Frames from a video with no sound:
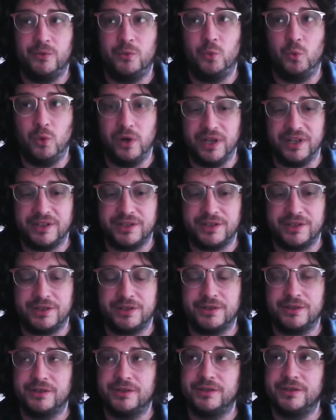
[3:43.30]

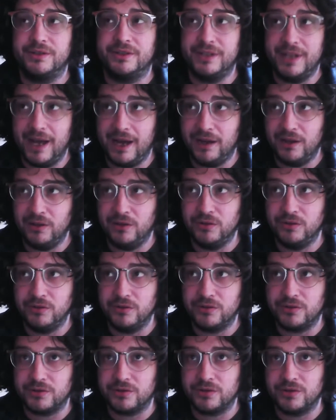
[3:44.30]
which
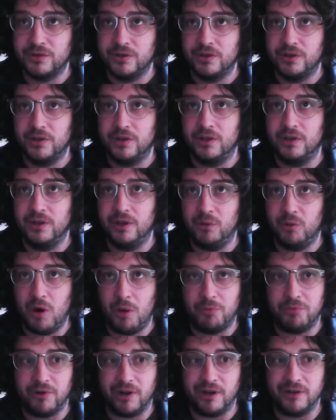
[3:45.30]
tells the
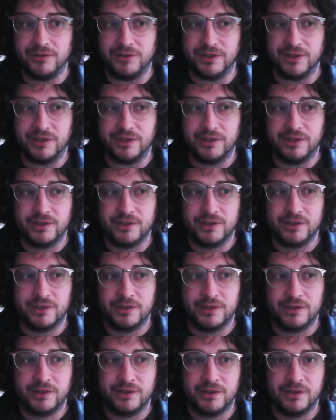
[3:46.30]
web browser
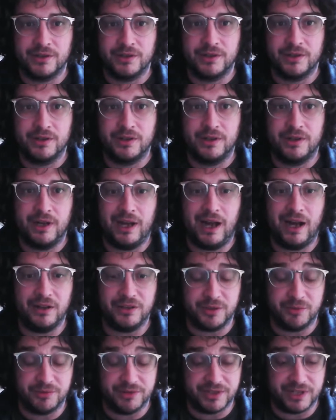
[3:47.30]
how
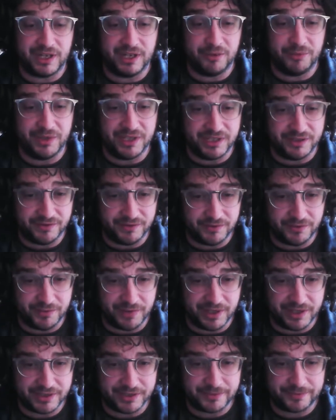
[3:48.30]
to present a piece of
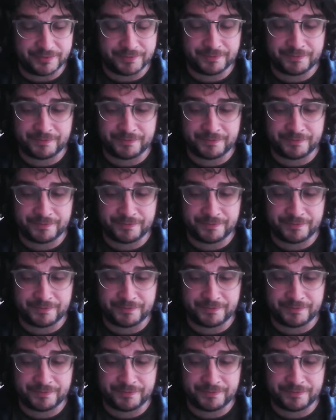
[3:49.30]
information.